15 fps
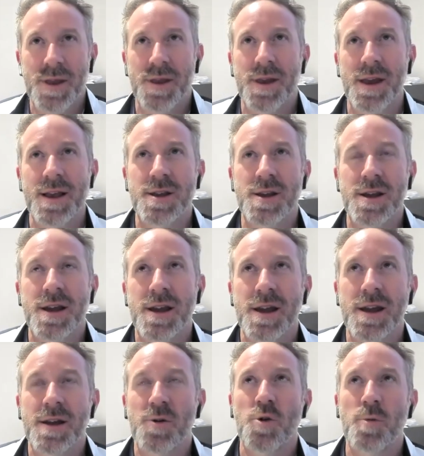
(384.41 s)
is
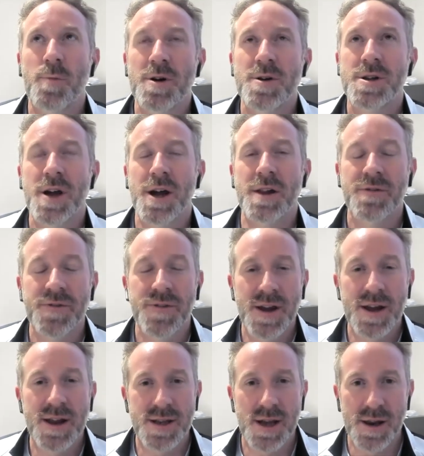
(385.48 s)
almost kind of
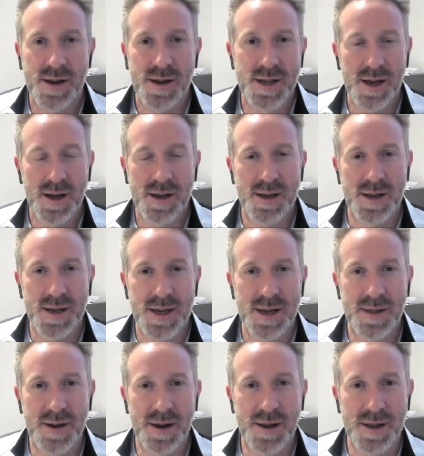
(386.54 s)
feeds
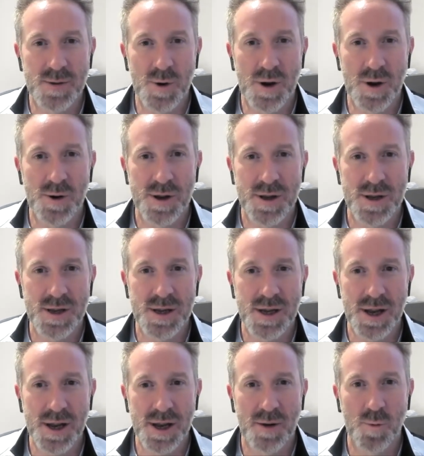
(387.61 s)
uncertainty then as well doesn't
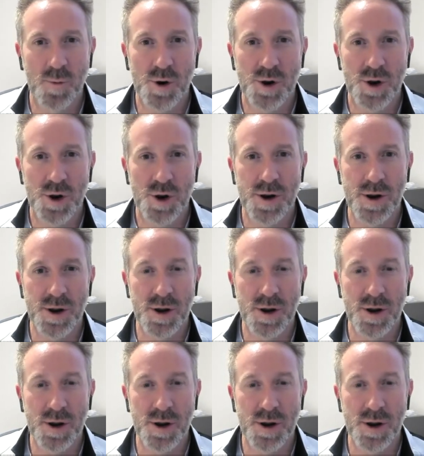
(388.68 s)
it you know what do mm.